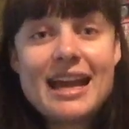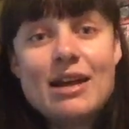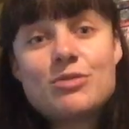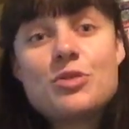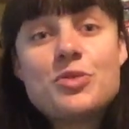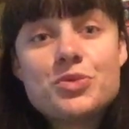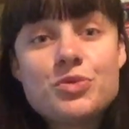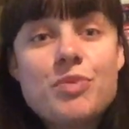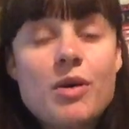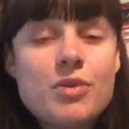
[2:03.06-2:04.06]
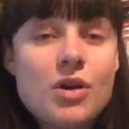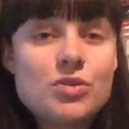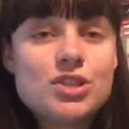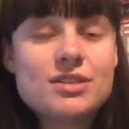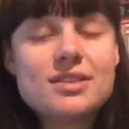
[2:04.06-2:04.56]
out all through pop
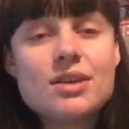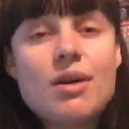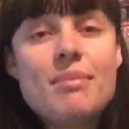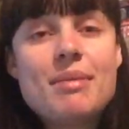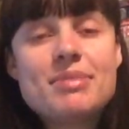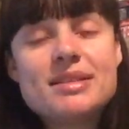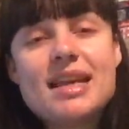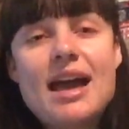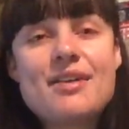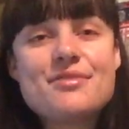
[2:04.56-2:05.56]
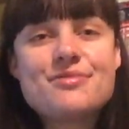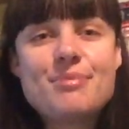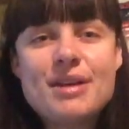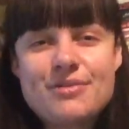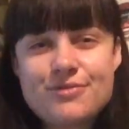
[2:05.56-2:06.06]
culture, so our members have a
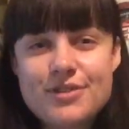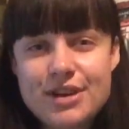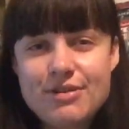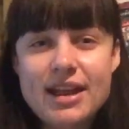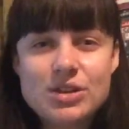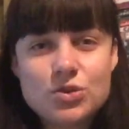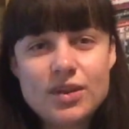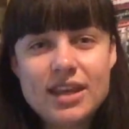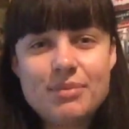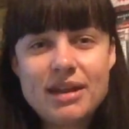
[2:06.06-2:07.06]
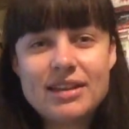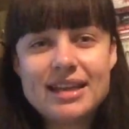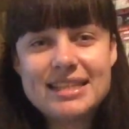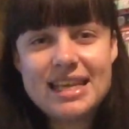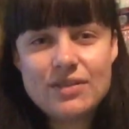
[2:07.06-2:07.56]
bit of free reign talking about
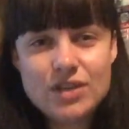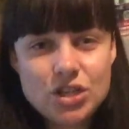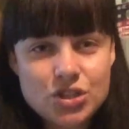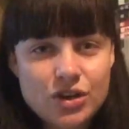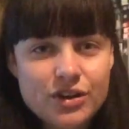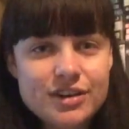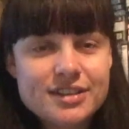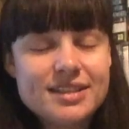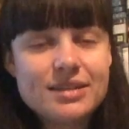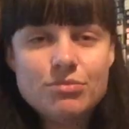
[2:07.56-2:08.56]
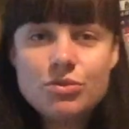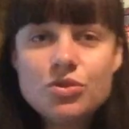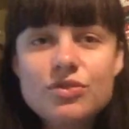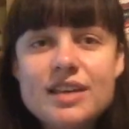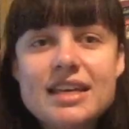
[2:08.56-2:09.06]
like TV shows and
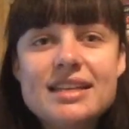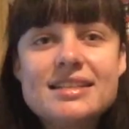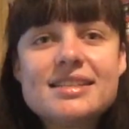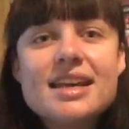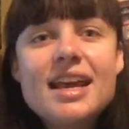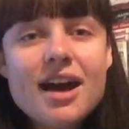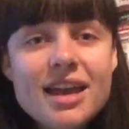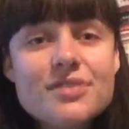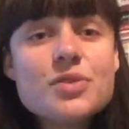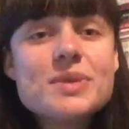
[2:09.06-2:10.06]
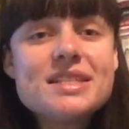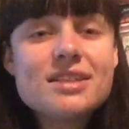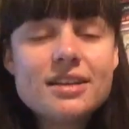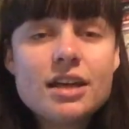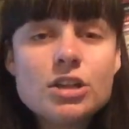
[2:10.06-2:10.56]
movies. I have always
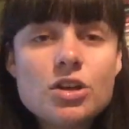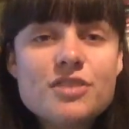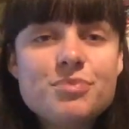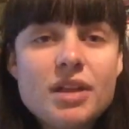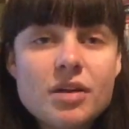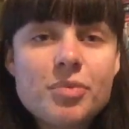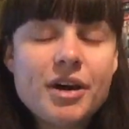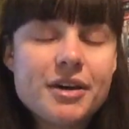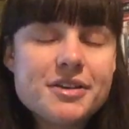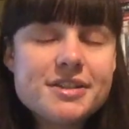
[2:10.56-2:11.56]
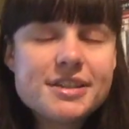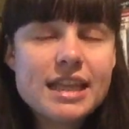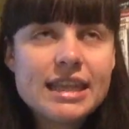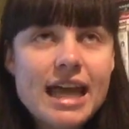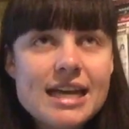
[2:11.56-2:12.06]
done a lot of blog posts.
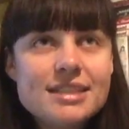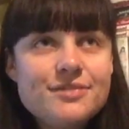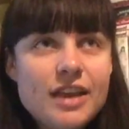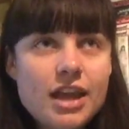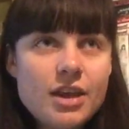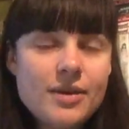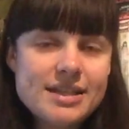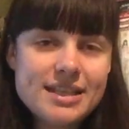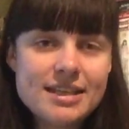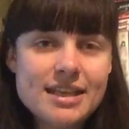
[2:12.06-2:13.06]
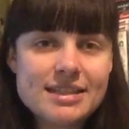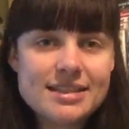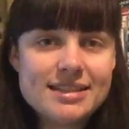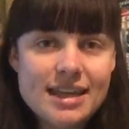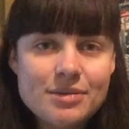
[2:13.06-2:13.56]
The last video I did, as
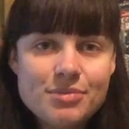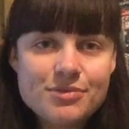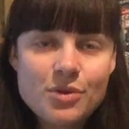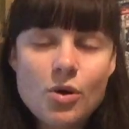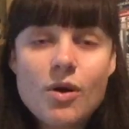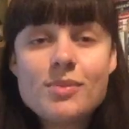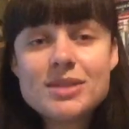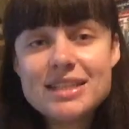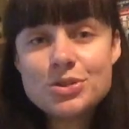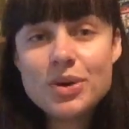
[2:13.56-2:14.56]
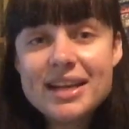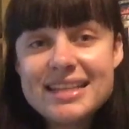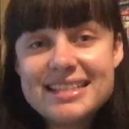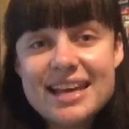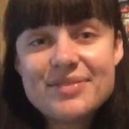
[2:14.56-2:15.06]
I said before, was in
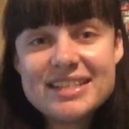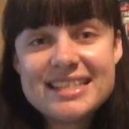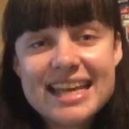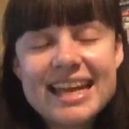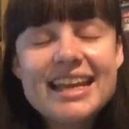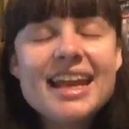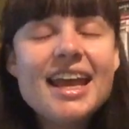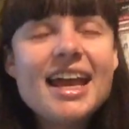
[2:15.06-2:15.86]
2017,